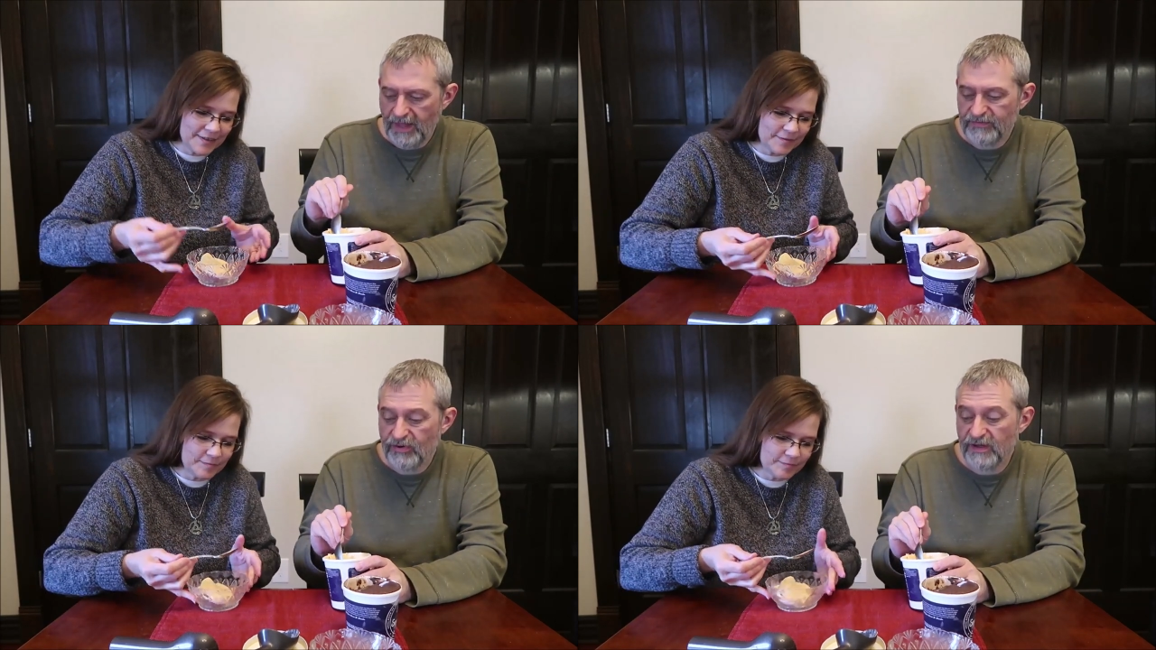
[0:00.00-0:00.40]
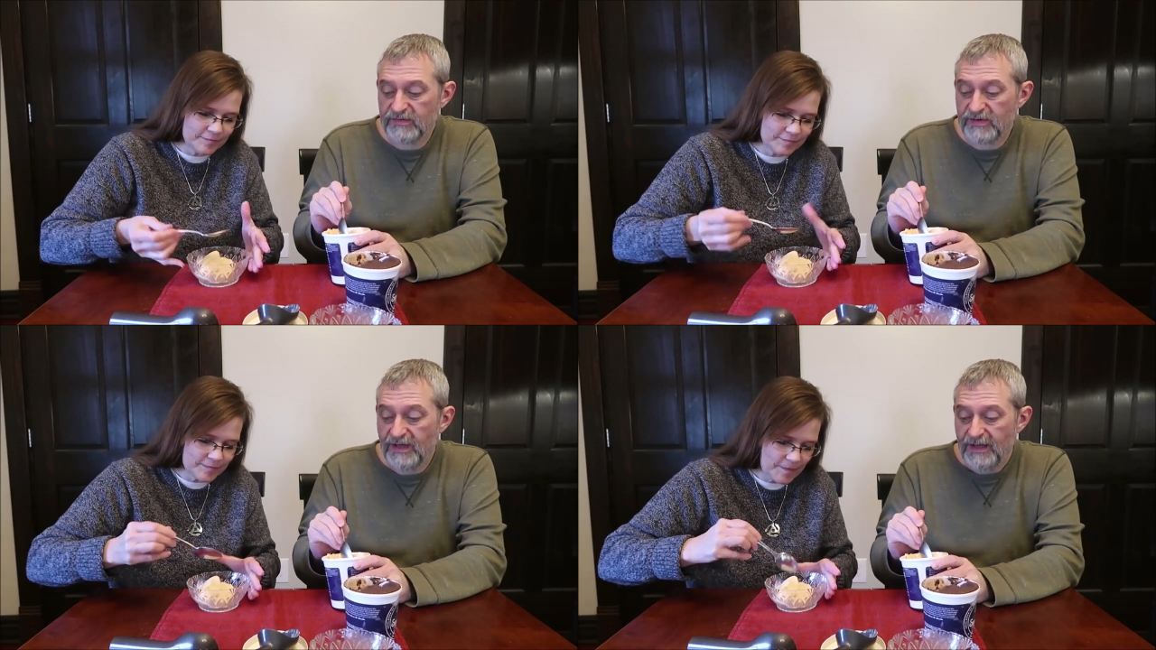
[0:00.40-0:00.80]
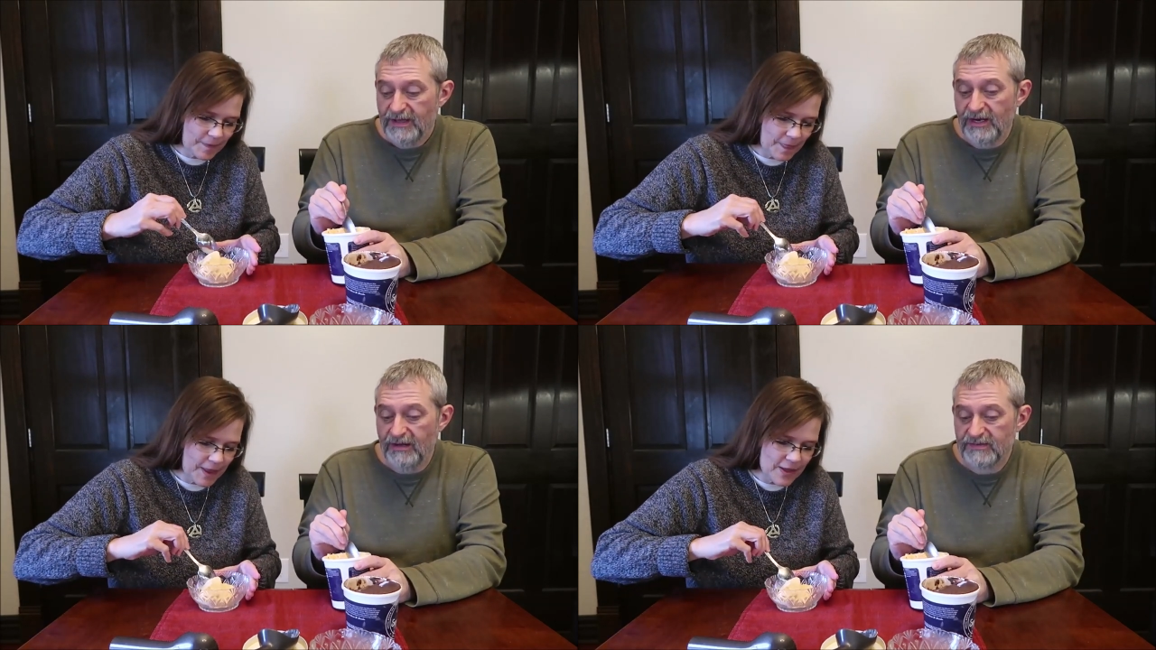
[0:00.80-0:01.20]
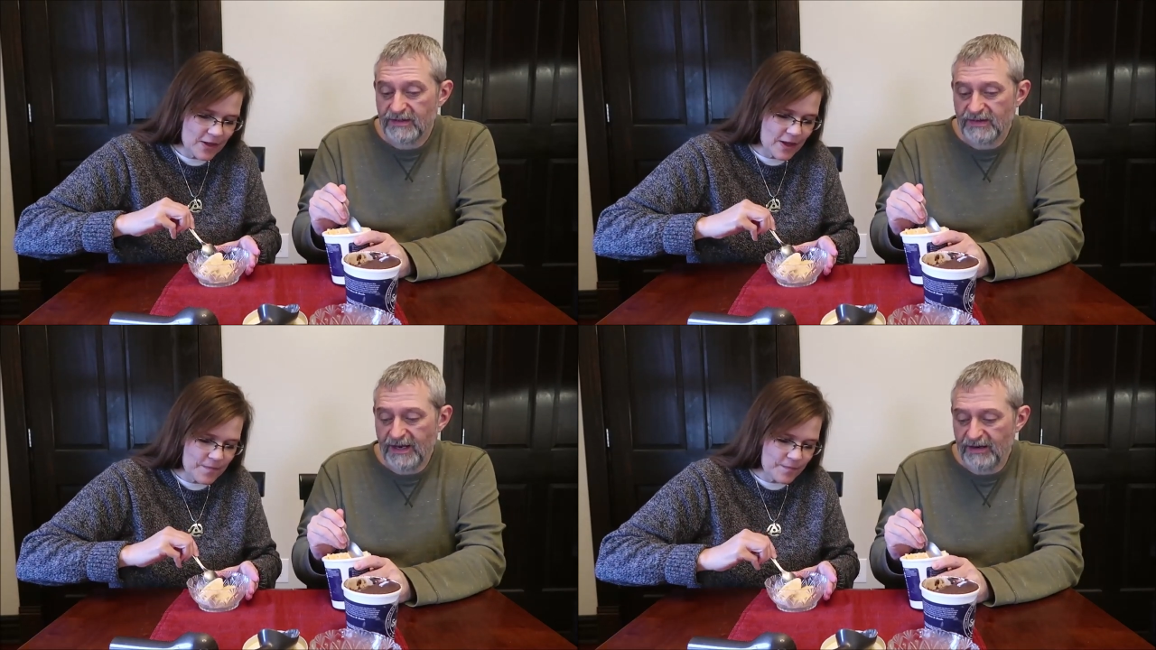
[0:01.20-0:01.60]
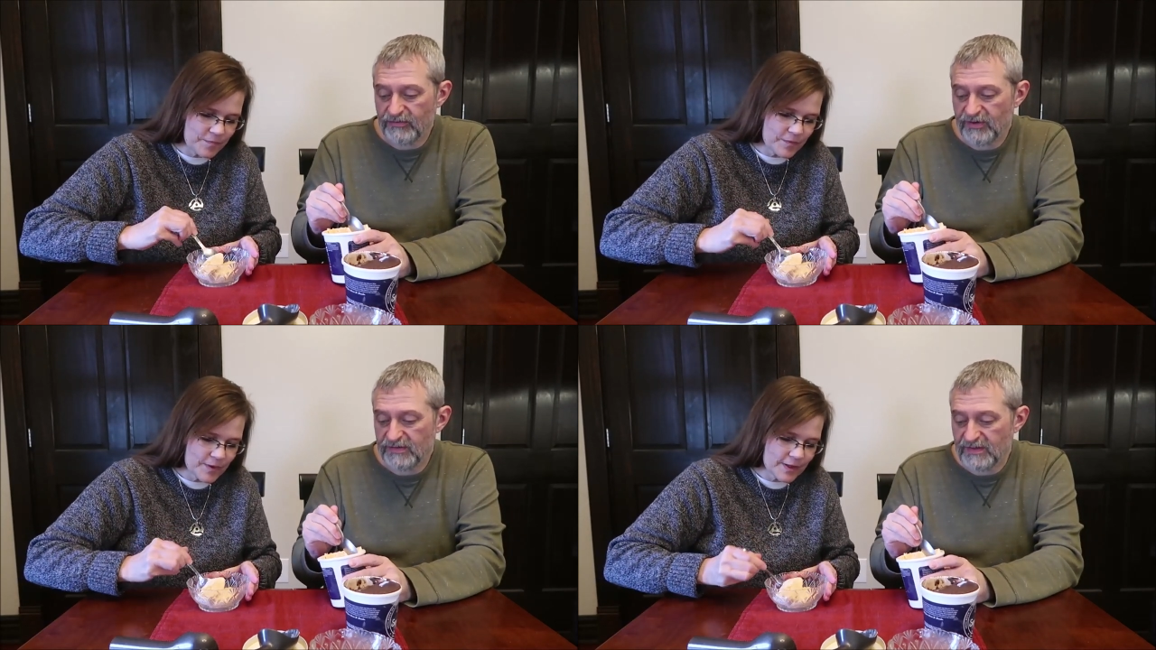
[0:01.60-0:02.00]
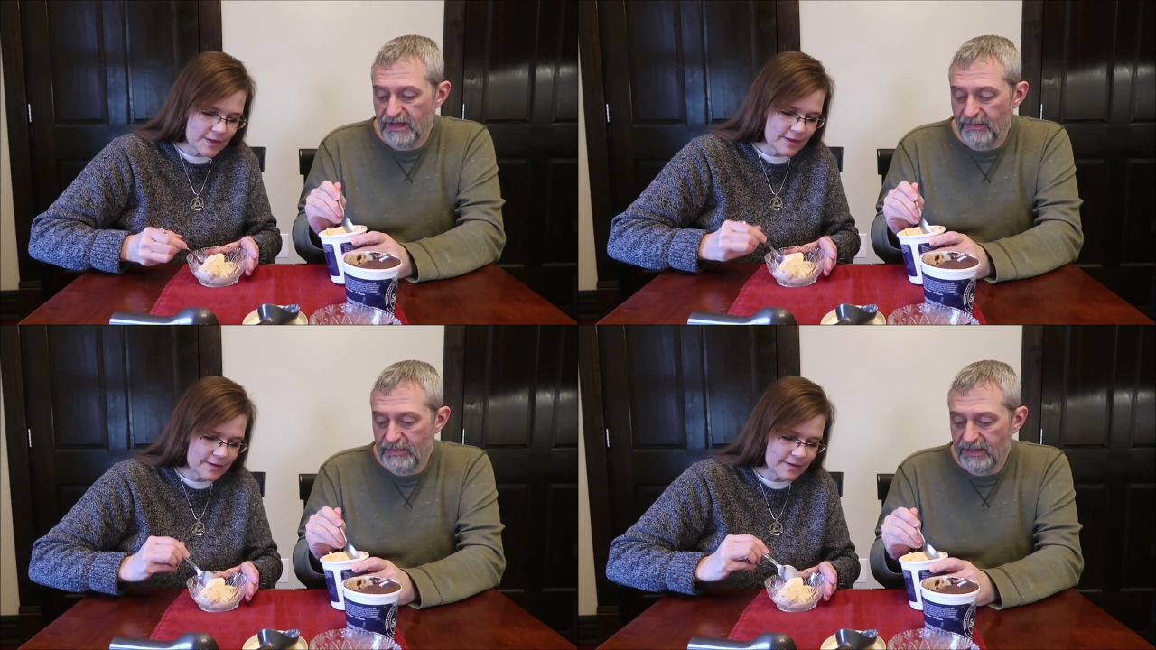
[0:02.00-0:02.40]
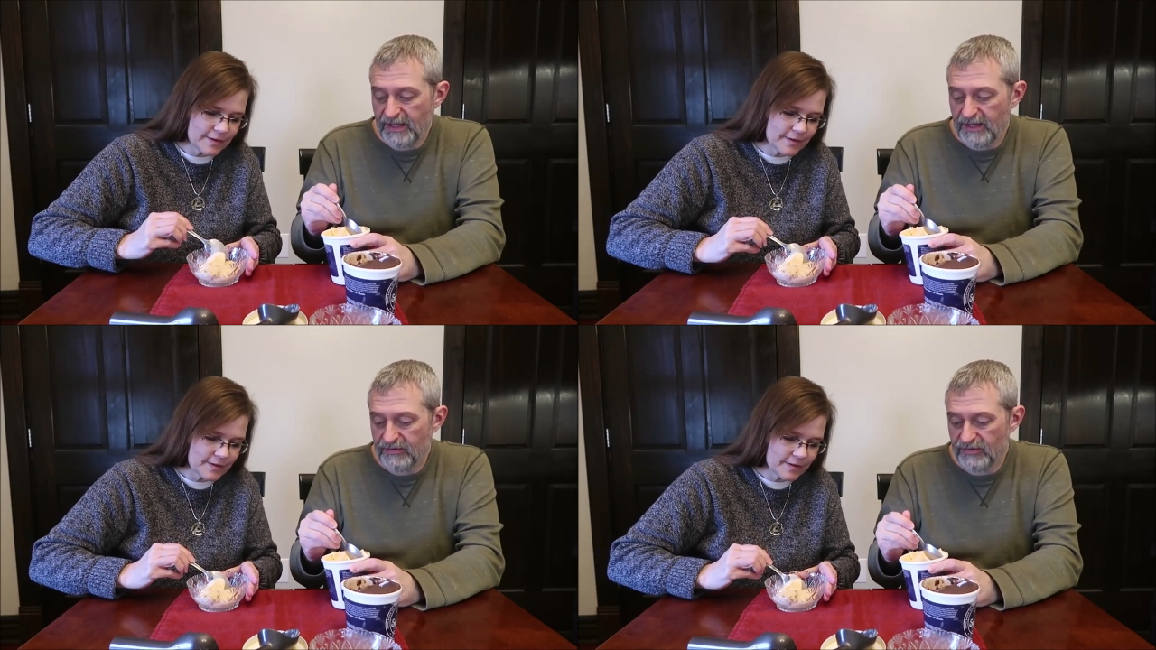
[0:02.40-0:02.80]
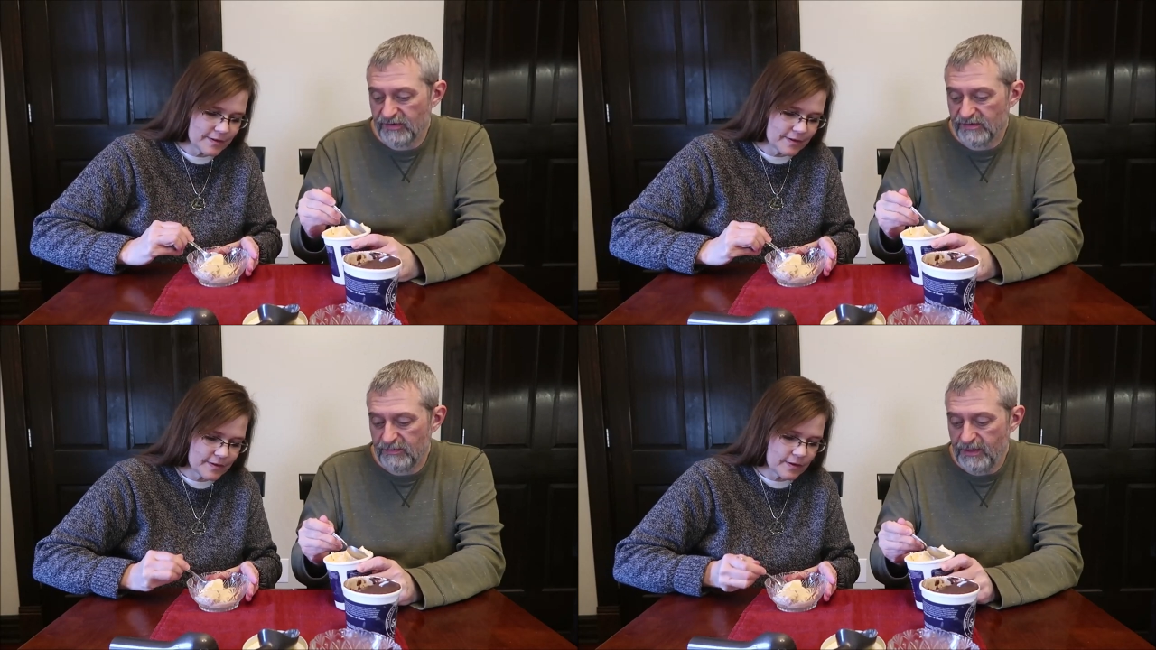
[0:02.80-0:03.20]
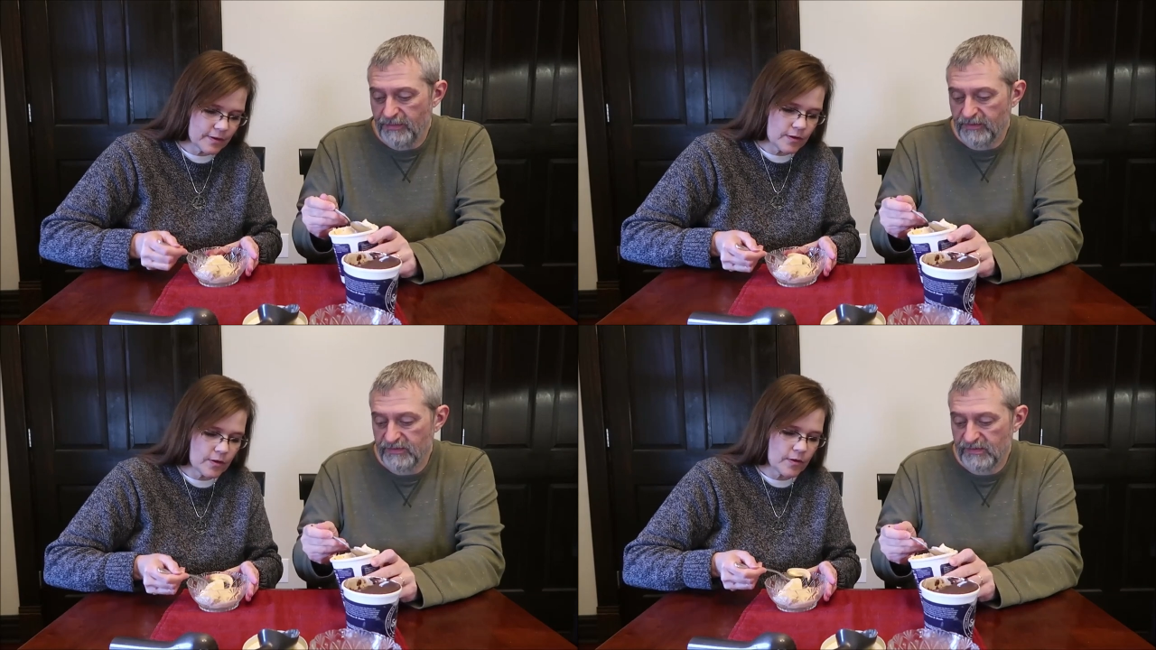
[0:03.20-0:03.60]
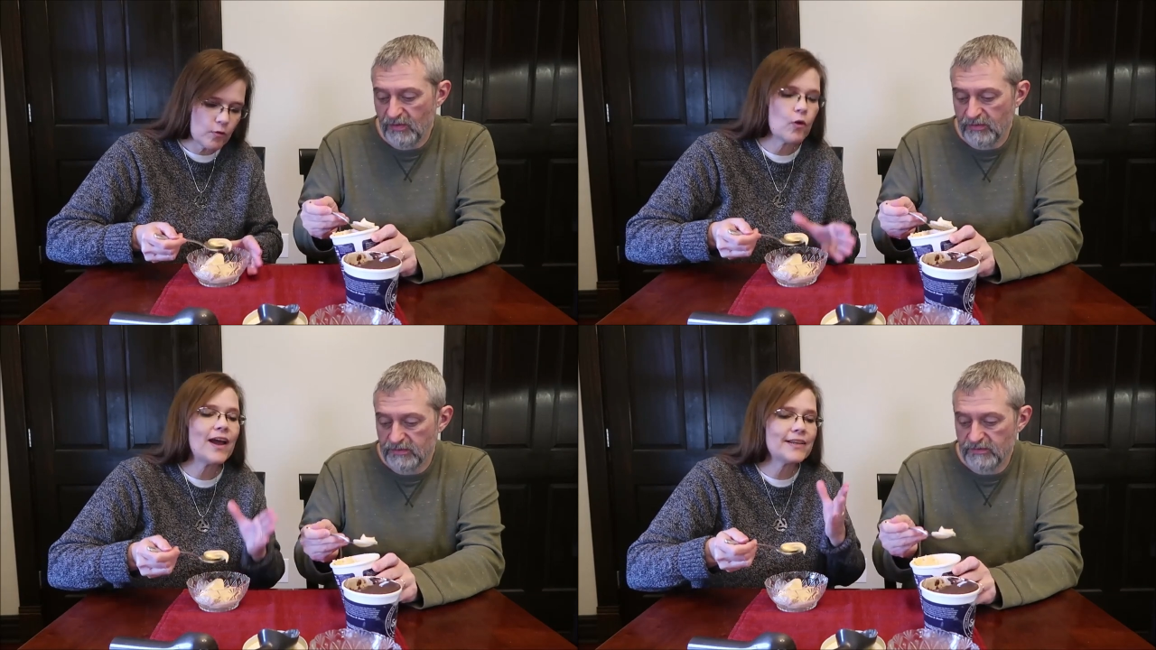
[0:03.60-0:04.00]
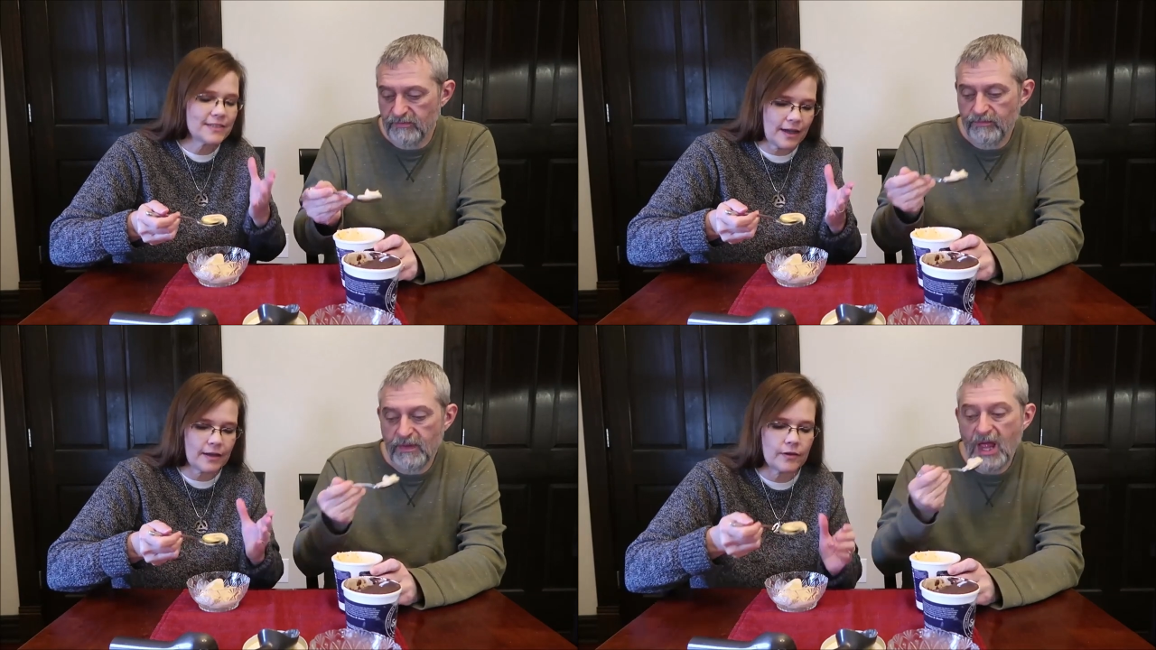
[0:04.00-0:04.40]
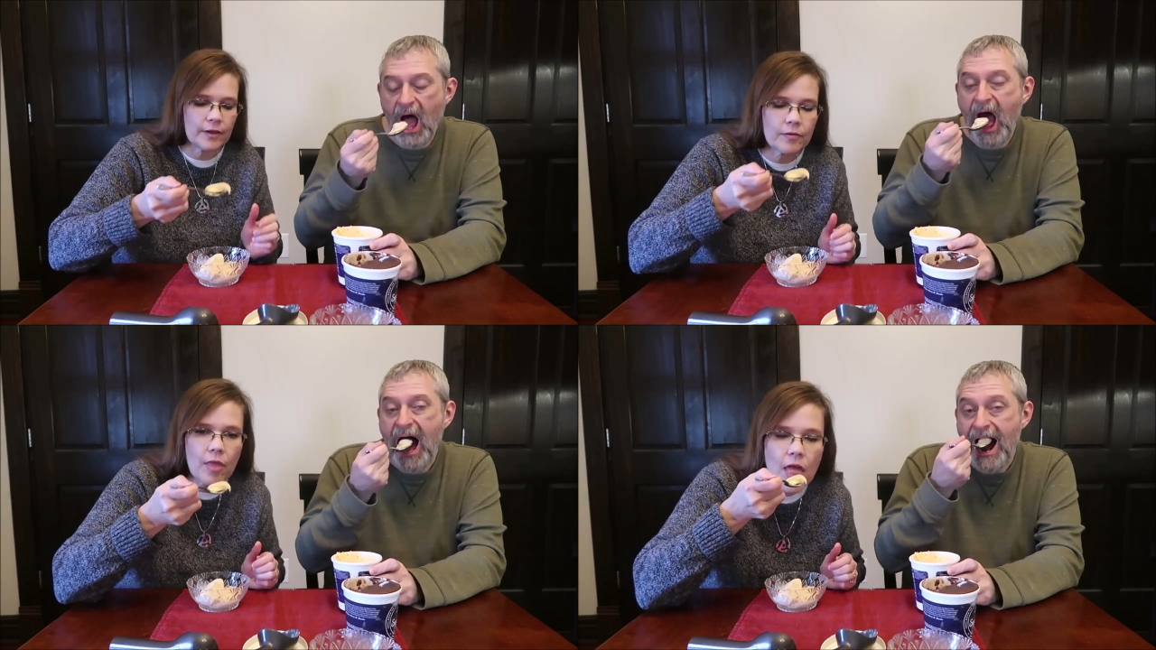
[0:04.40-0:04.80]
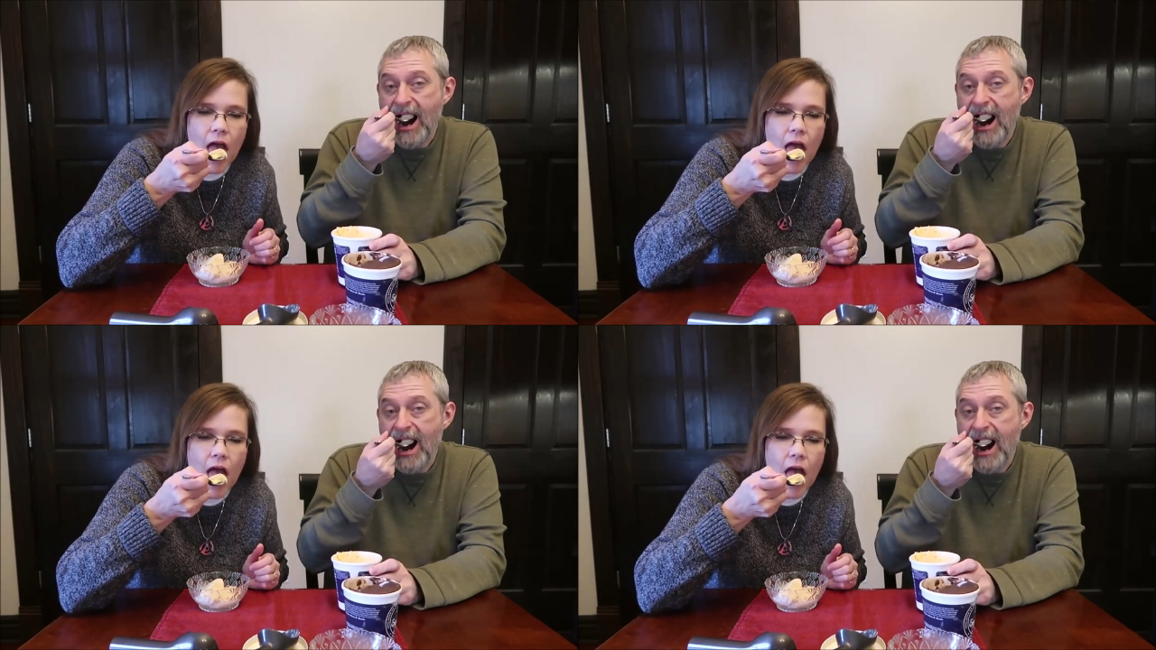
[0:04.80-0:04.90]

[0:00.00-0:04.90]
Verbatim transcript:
Speaker 1: I trust. You know, it's not that I don't trust the company. I don't trust the people in the store. Exactly.